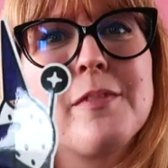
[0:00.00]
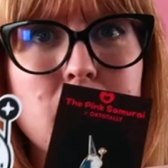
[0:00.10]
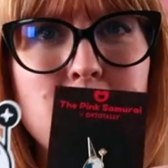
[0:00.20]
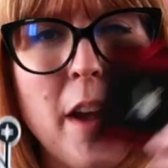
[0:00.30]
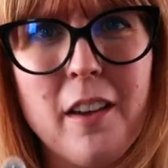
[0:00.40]

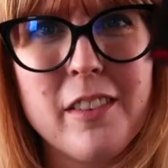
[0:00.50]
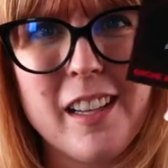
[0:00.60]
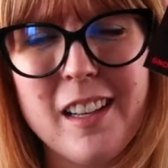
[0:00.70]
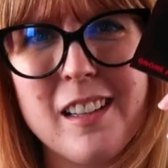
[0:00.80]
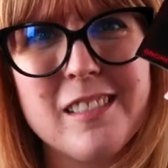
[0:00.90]
So you have
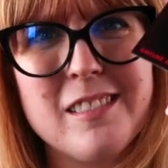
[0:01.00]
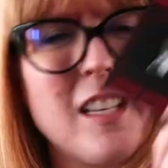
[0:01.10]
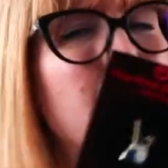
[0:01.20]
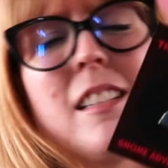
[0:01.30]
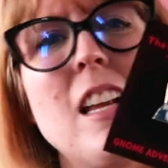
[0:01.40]
like a,
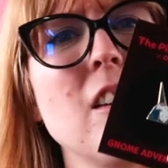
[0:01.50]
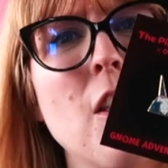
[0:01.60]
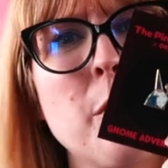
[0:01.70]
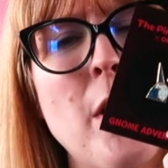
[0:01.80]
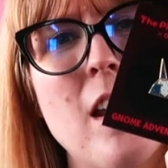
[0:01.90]
a
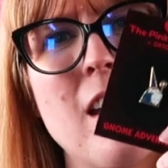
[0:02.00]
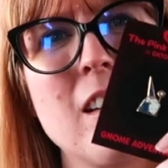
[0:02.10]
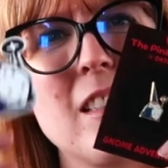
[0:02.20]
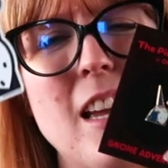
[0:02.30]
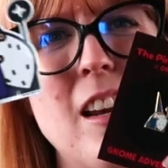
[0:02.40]
$10
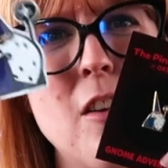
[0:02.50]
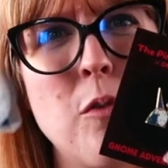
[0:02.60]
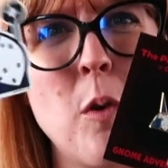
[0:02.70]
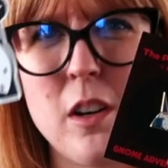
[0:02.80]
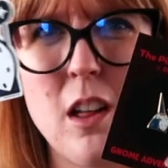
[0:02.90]
product and a
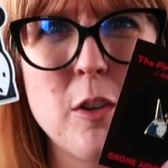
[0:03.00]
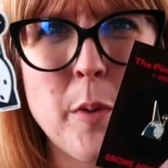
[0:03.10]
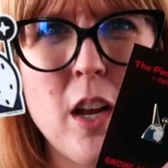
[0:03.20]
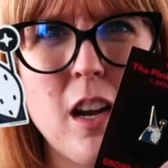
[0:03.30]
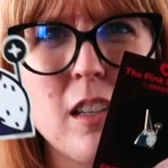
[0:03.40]
$4
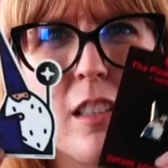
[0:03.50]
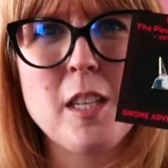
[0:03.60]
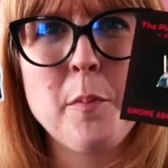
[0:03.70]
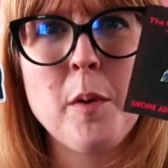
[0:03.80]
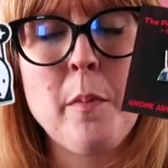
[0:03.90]
product.
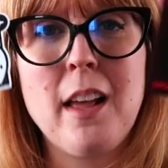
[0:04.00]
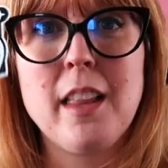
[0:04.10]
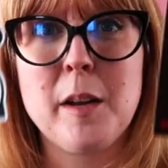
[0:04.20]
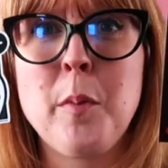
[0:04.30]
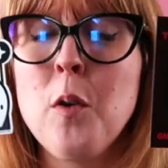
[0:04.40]
Someone might
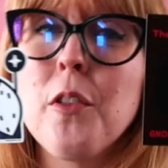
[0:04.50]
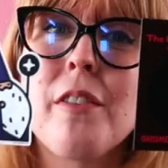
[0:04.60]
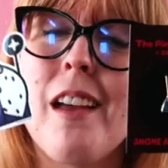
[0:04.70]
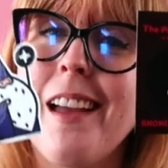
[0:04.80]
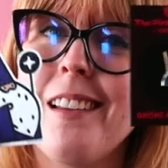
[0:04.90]
like both
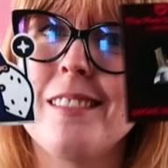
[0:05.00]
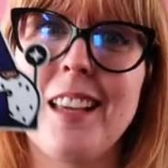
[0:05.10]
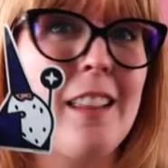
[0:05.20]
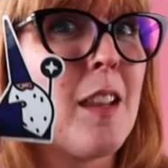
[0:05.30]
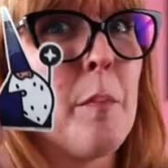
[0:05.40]
and
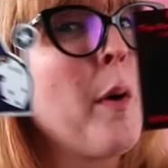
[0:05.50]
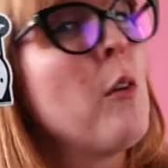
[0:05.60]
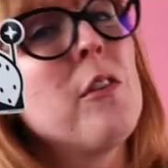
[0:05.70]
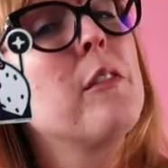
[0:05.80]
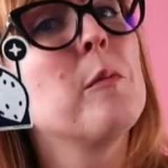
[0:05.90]
get them
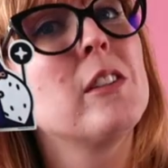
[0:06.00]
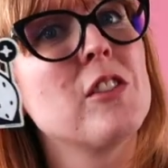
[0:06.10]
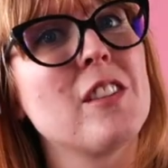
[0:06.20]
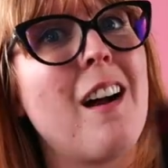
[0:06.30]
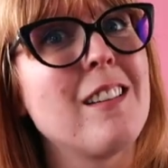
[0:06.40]
both,
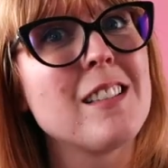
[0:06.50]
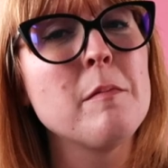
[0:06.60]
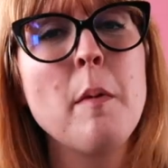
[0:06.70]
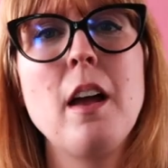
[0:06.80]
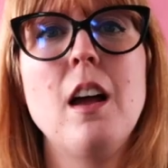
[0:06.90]
which is
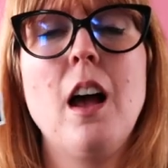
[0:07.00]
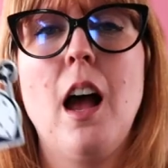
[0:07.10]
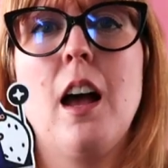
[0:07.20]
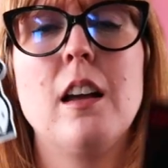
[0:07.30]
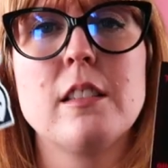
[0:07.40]
awesome.
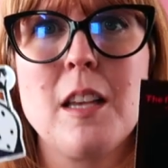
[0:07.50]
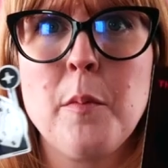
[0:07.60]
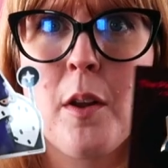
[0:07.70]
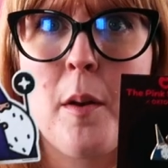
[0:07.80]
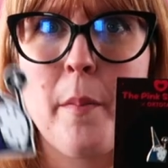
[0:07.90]
Uh,
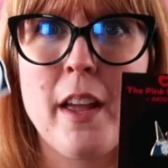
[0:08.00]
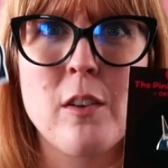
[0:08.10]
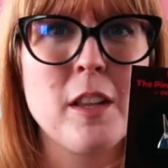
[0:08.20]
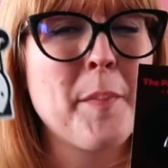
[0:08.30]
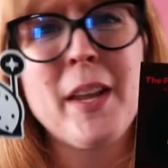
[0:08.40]
someone might
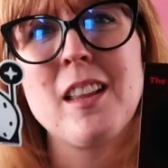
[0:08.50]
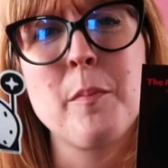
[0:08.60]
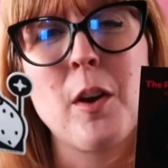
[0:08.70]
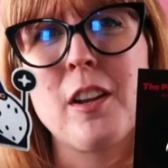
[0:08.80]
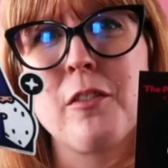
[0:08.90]
only be in
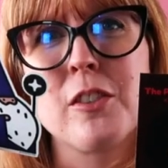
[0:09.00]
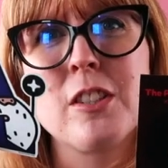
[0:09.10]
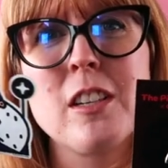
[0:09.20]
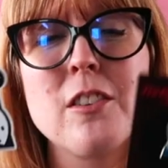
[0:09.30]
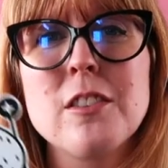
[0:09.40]
the market for
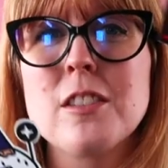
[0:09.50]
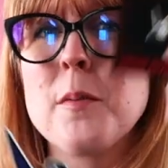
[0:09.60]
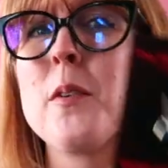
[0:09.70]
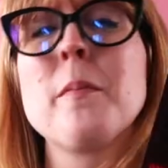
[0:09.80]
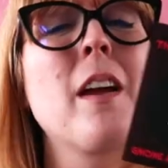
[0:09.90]
stickers.
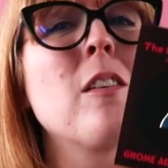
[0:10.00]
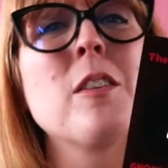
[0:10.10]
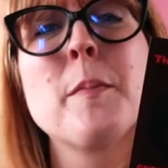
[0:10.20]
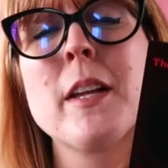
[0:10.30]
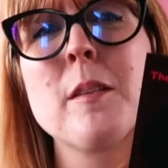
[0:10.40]
Someone might
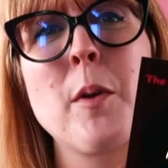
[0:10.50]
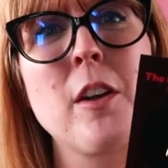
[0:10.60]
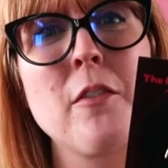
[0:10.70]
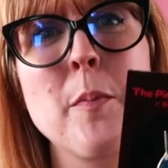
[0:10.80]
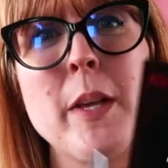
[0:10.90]
only be in the
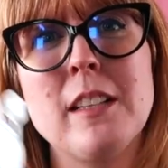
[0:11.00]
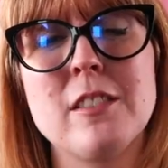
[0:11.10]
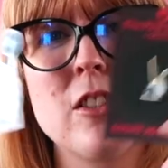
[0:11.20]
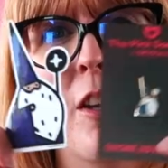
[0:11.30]
market for pins.